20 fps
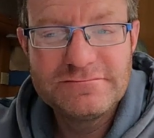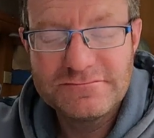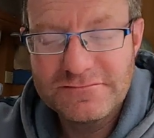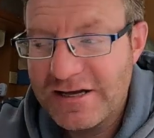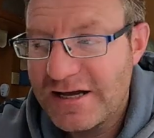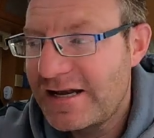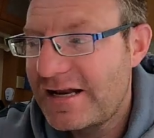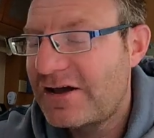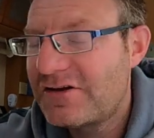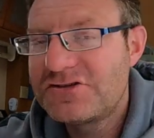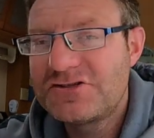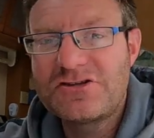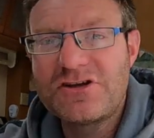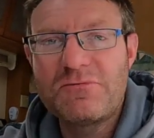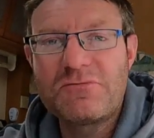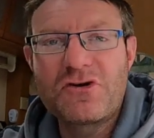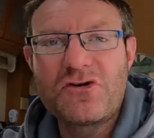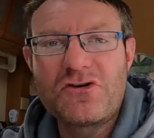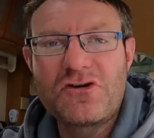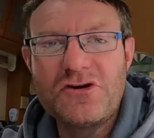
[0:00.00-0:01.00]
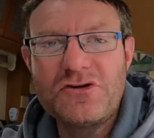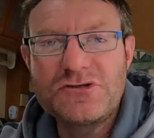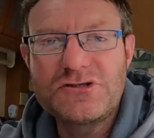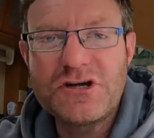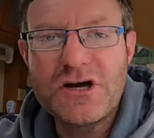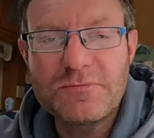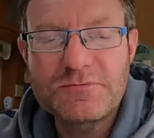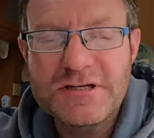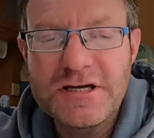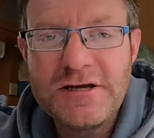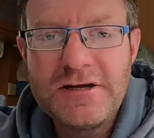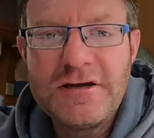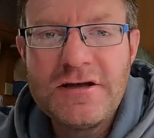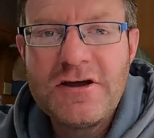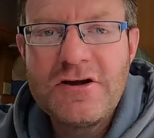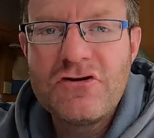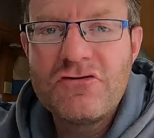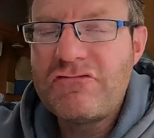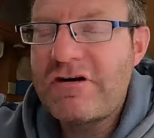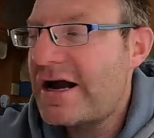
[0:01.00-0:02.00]
Right, now stop. The cuckoo stopped.
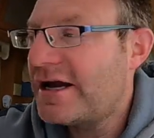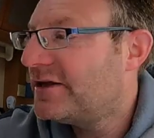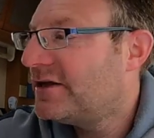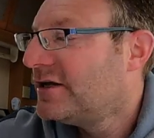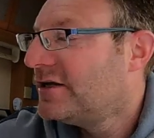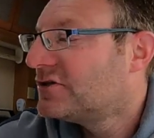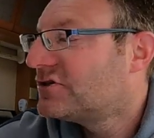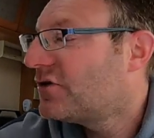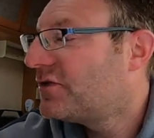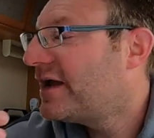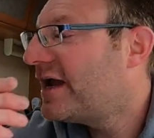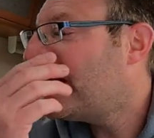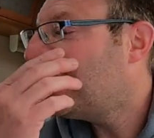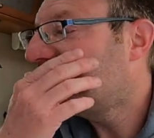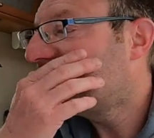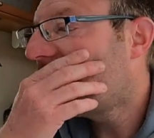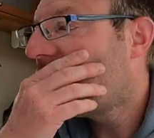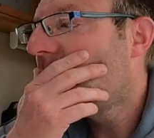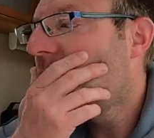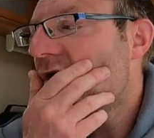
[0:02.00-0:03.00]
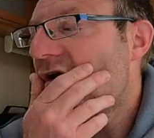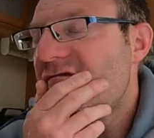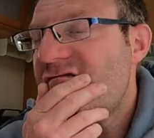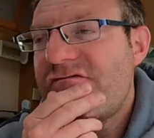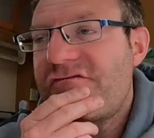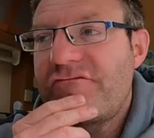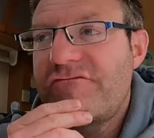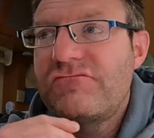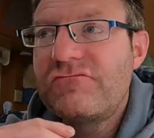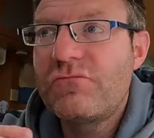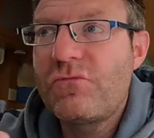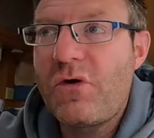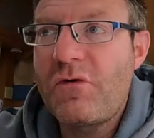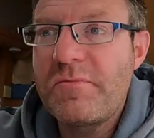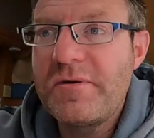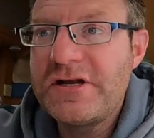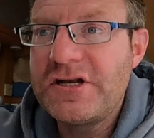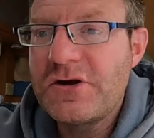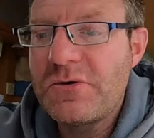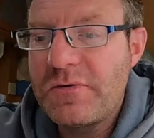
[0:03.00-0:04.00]
Right. So yeah. So what
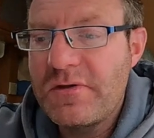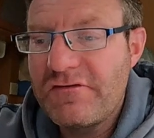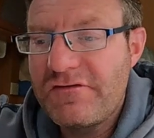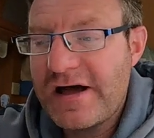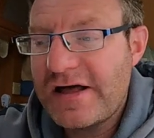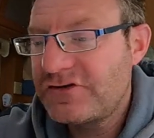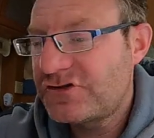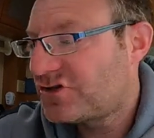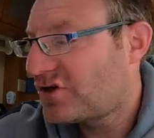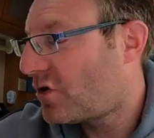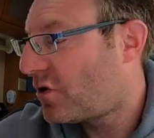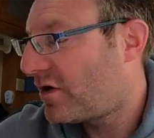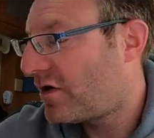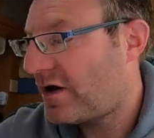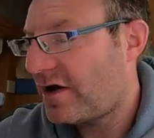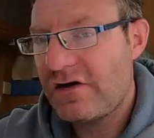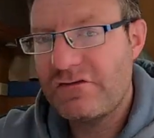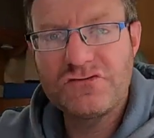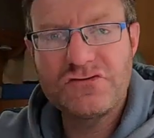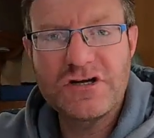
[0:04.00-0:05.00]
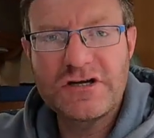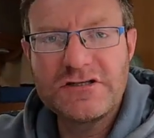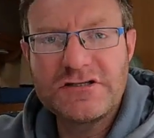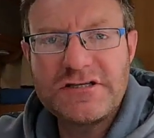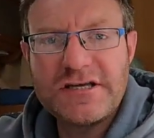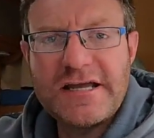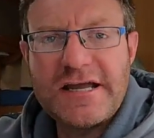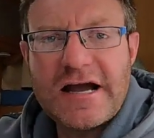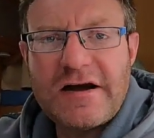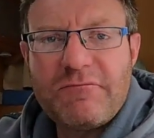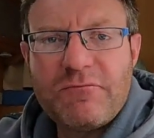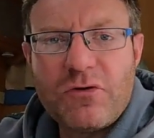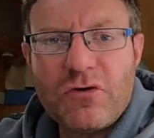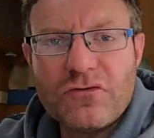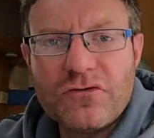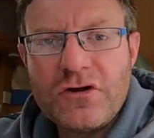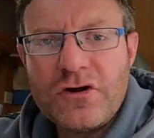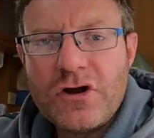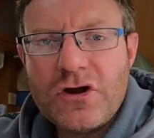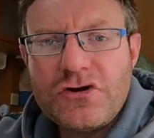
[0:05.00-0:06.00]
we've been doing in the van. So as you can see, I
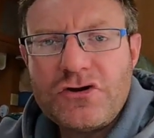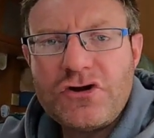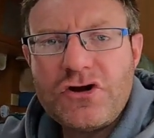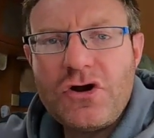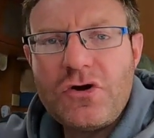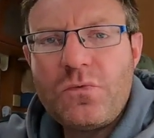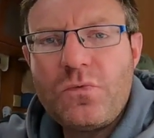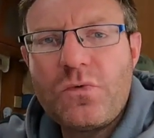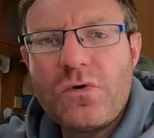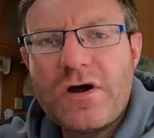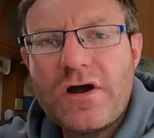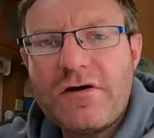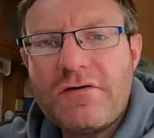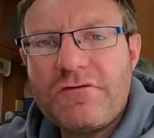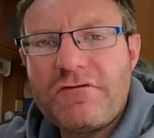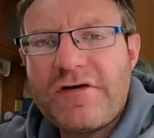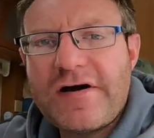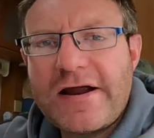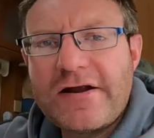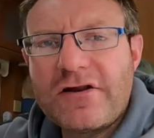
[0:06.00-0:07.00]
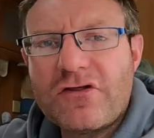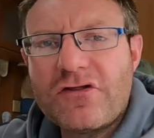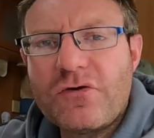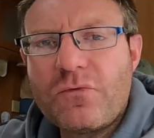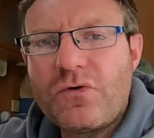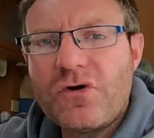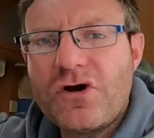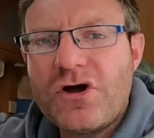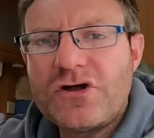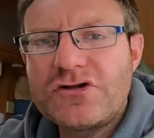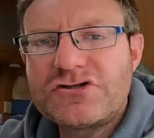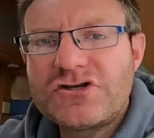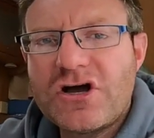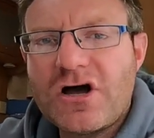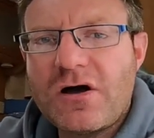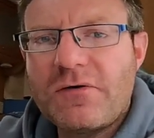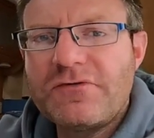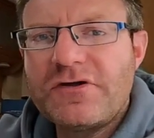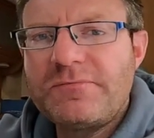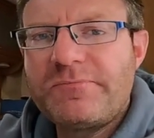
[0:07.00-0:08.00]
put new vinyl on the
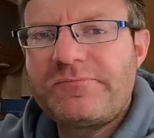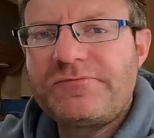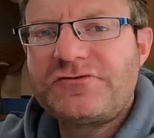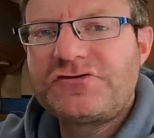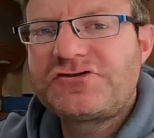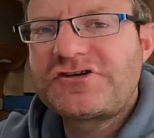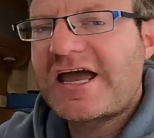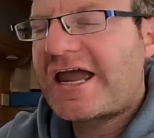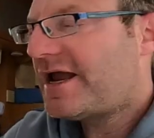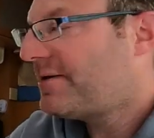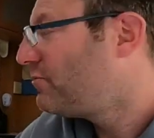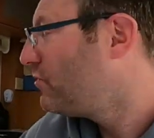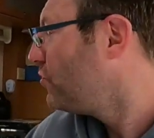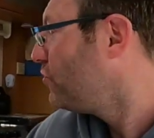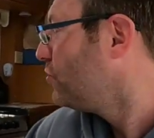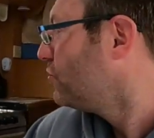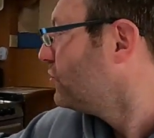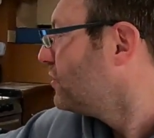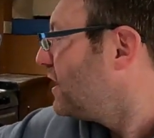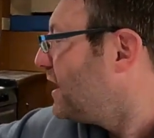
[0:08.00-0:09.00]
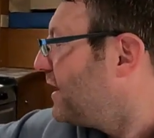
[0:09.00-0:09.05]
worktop, on the table,